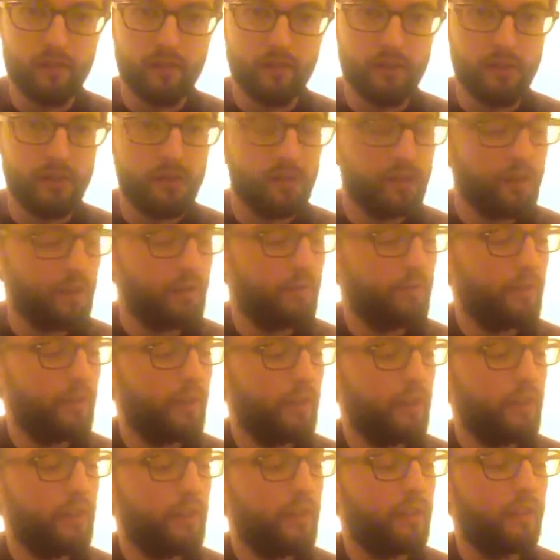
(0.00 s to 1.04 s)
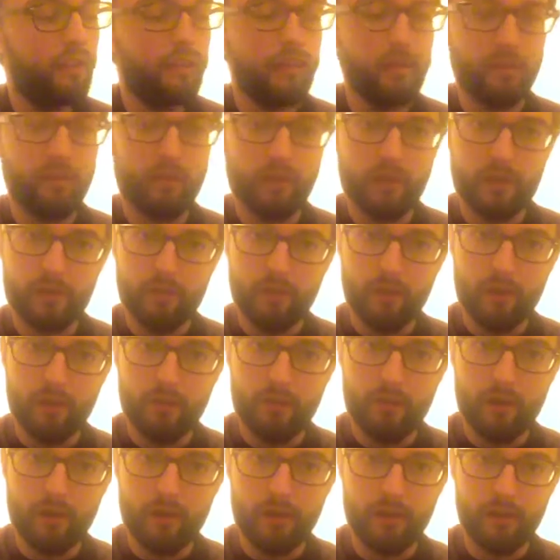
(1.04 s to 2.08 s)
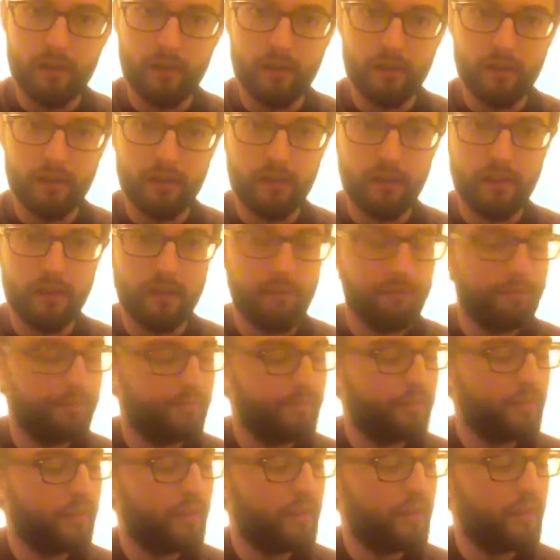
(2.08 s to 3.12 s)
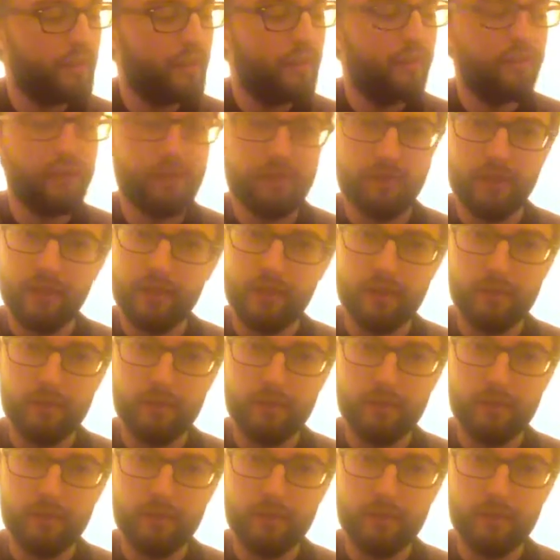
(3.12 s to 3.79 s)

minor shape, you get your 1st bar barring the 1st finger